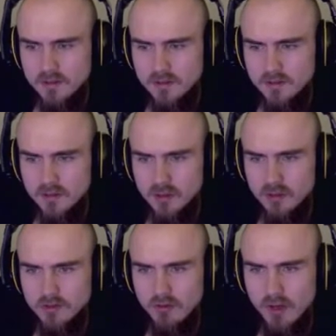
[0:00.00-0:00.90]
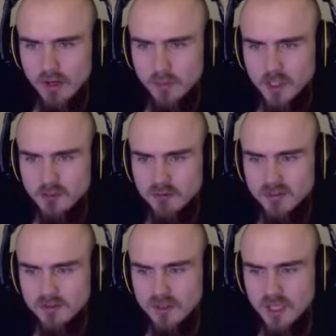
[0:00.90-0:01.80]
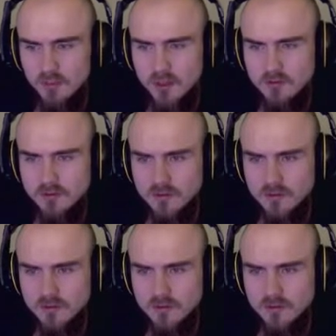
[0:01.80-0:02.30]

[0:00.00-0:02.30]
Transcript: So there's really not much reason to keep those.